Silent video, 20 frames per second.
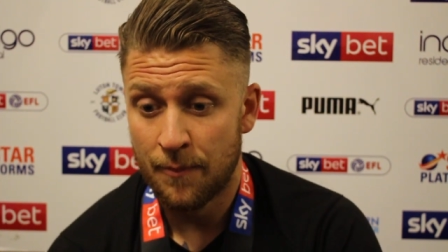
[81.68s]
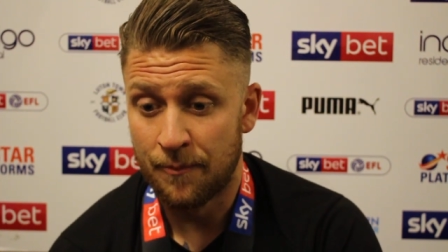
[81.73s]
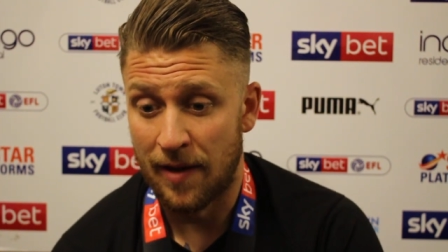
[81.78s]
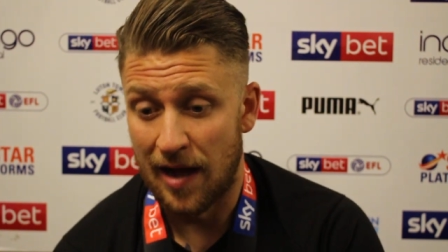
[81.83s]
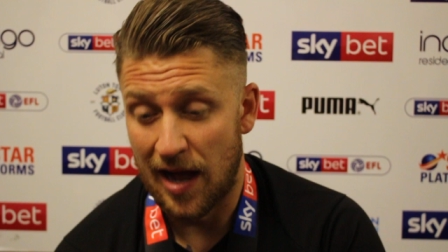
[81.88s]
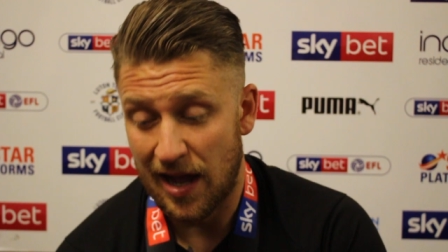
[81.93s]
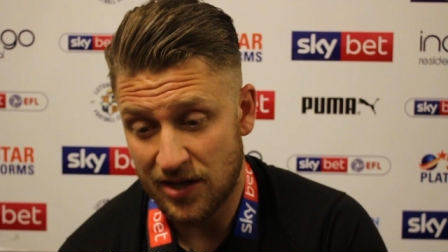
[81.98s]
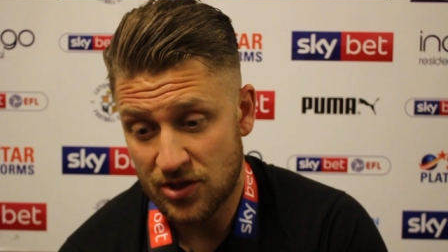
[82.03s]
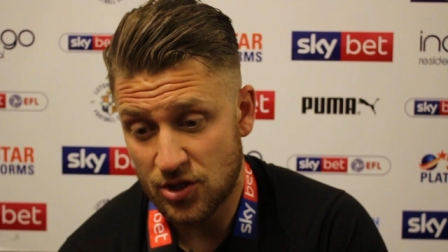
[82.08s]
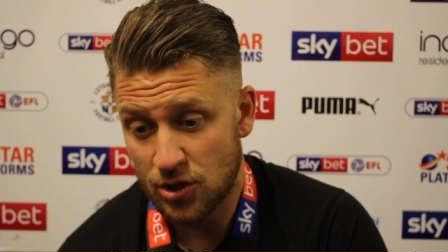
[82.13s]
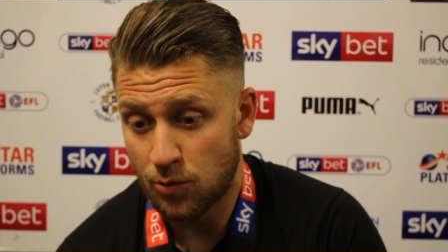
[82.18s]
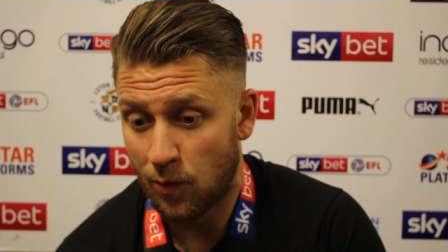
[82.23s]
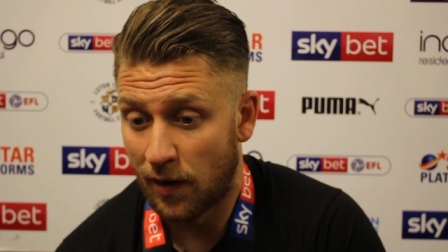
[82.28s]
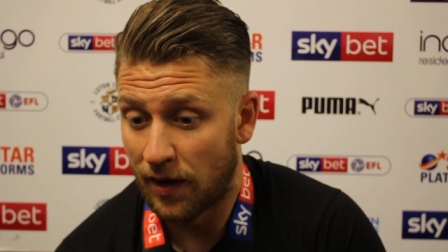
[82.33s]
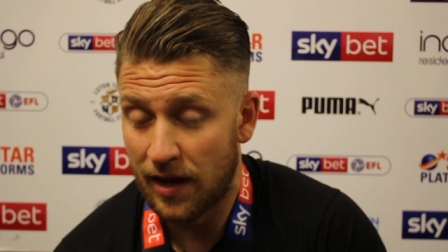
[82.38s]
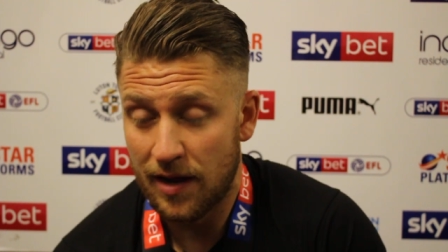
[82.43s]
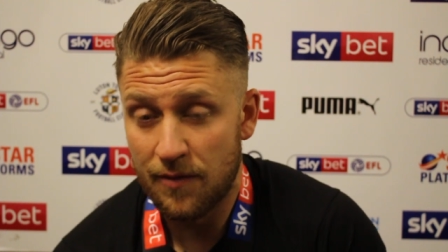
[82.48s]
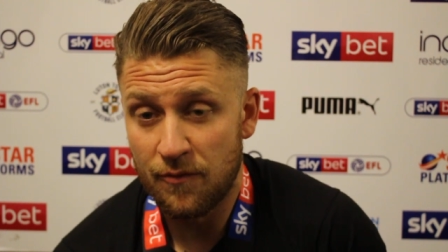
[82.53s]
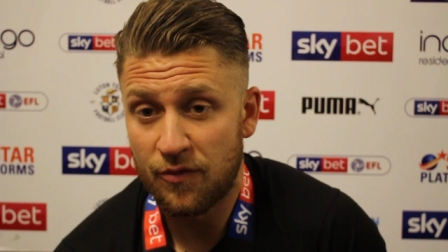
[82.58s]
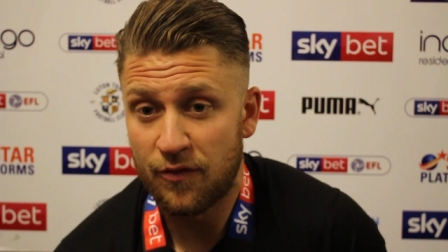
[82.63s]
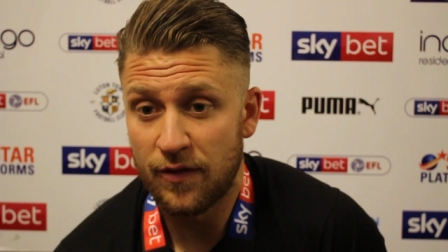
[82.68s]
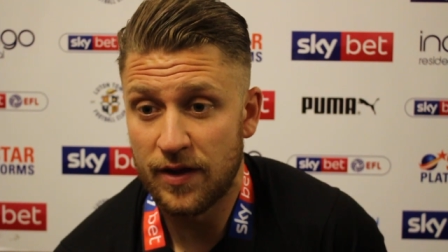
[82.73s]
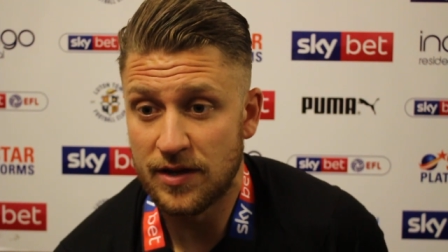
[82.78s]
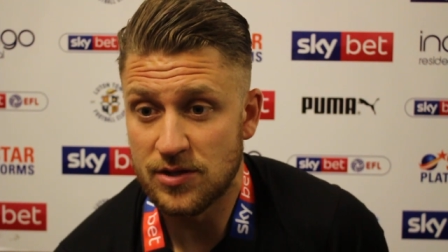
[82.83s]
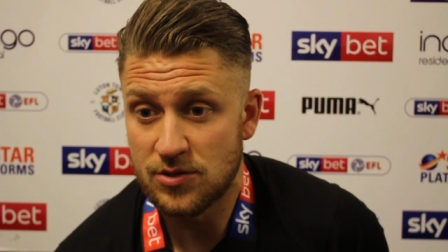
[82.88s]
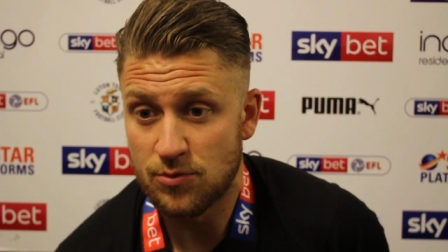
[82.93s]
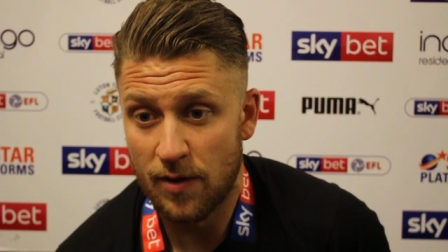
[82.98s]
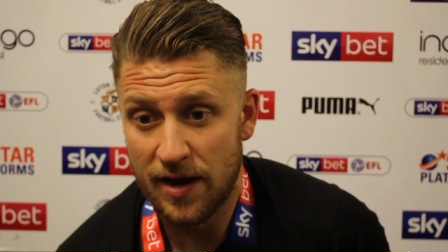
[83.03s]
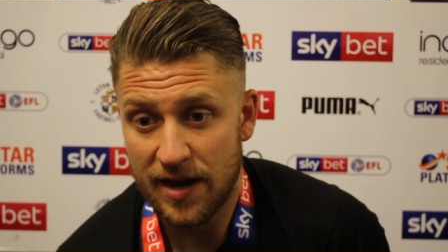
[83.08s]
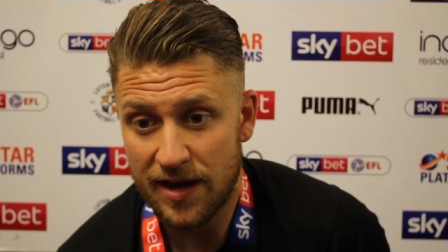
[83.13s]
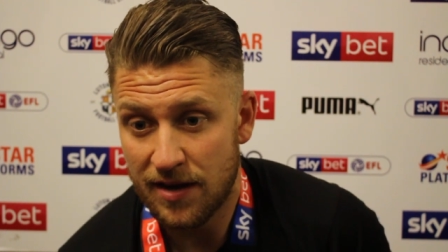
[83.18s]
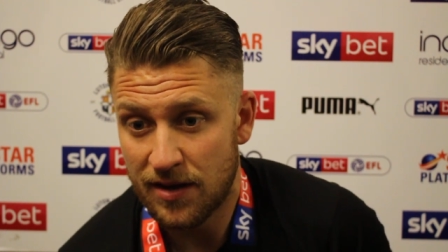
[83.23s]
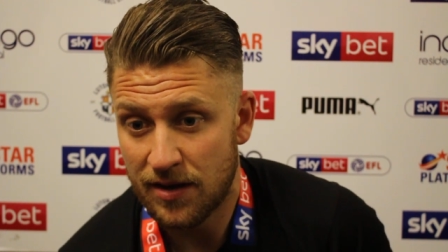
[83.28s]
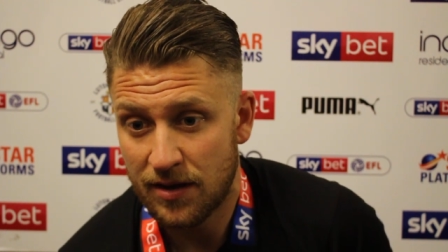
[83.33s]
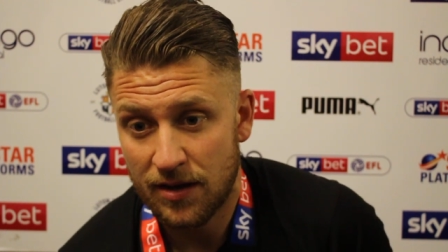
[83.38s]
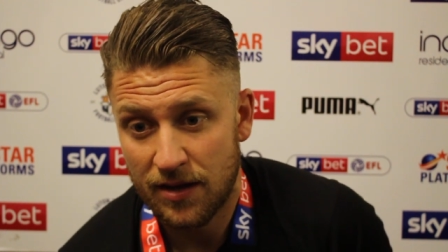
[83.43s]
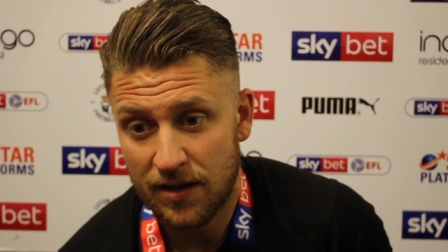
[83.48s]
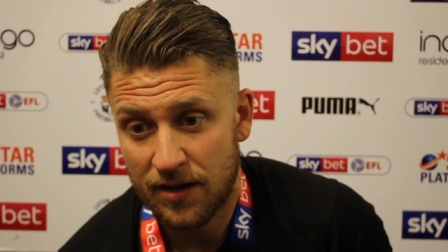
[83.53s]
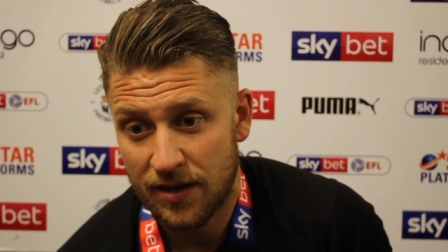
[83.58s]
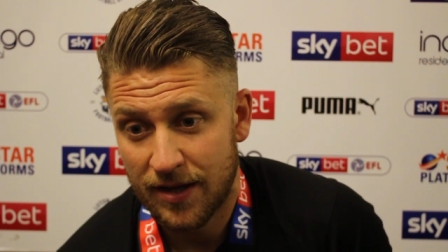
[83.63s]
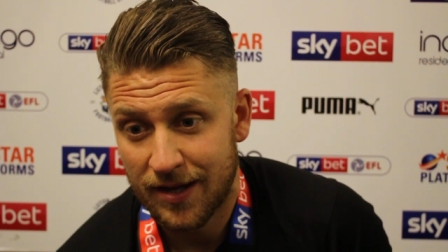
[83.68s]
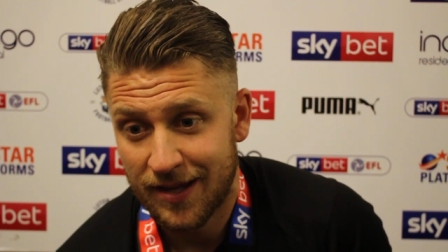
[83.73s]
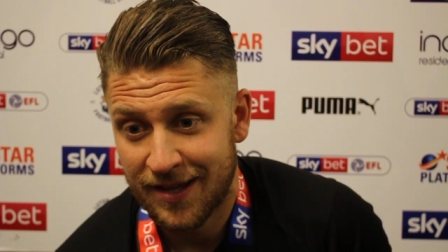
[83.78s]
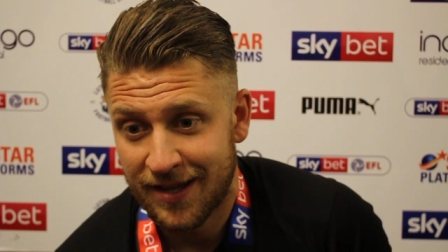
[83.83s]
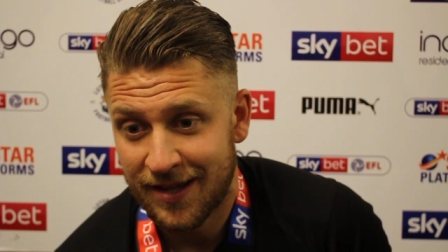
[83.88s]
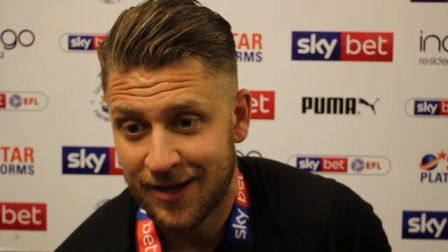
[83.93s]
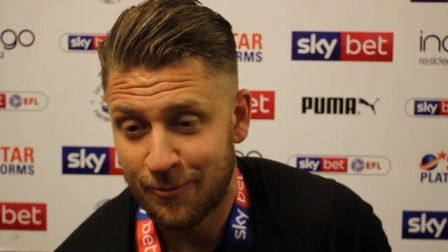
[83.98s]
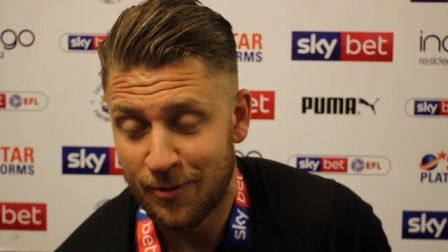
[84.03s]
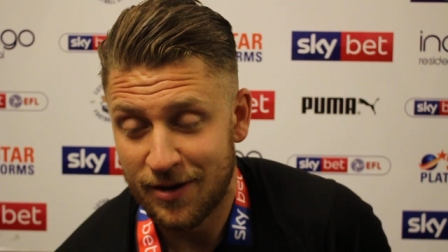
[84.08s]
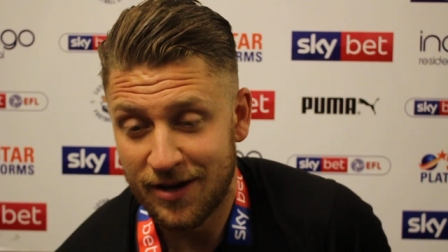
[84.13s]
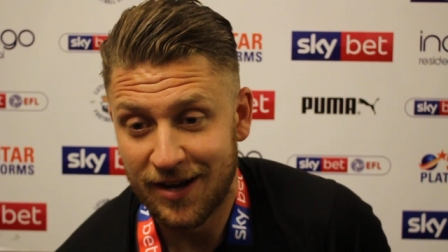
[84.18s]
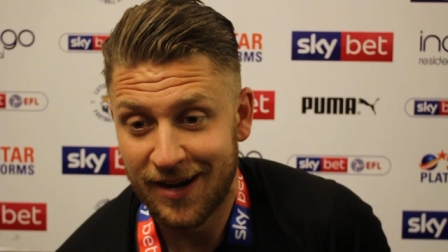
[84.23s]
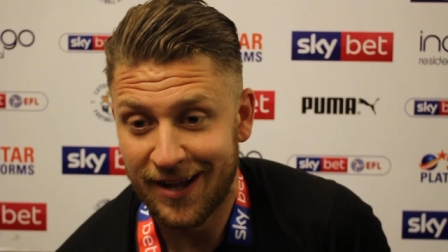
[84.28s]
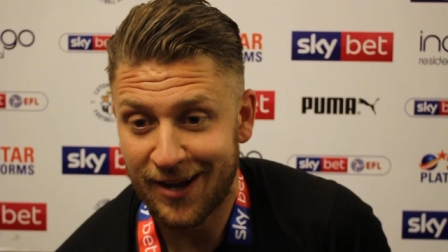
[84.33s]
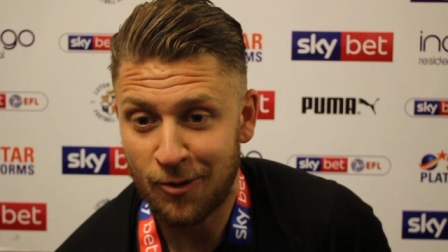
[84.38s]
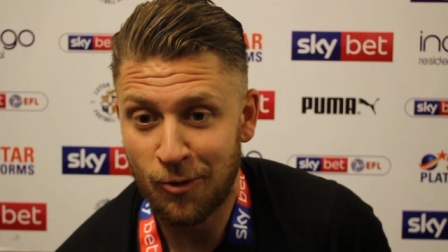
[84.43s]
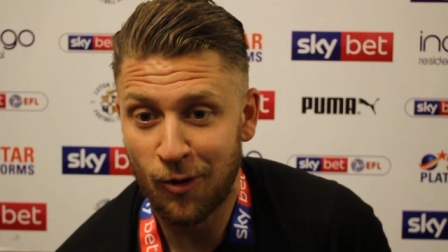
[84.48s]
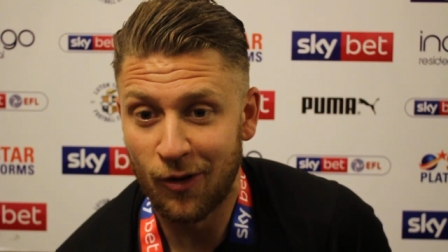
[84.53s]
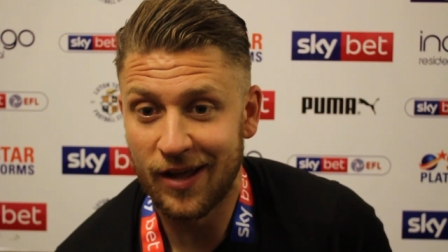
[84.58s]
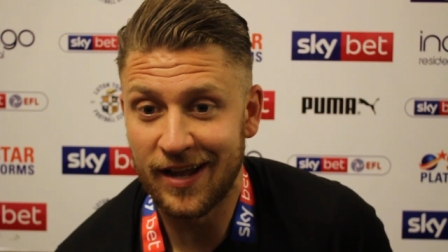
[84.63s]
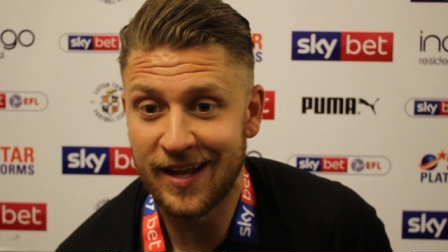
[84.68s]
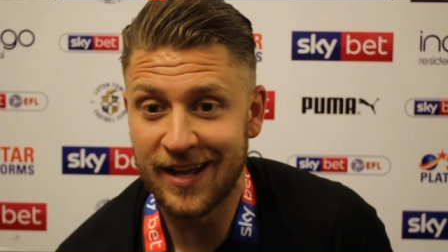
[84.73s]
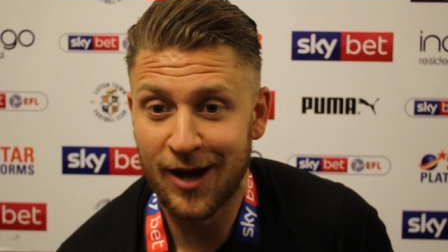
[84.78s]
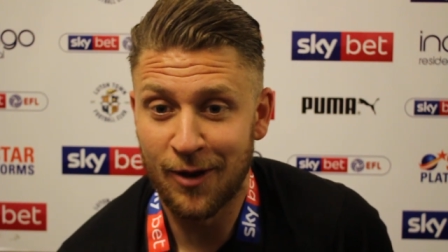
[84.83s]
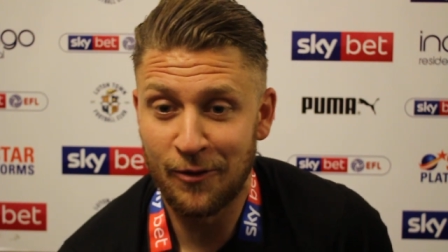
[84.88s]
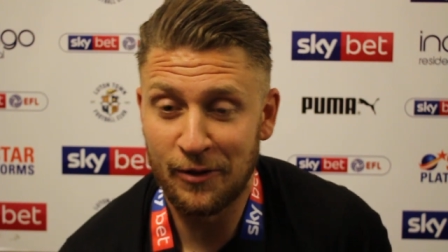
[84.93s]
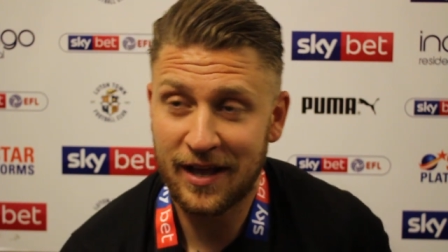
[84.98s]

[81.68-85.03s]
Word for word: But it's just one of them things when when you let quality go,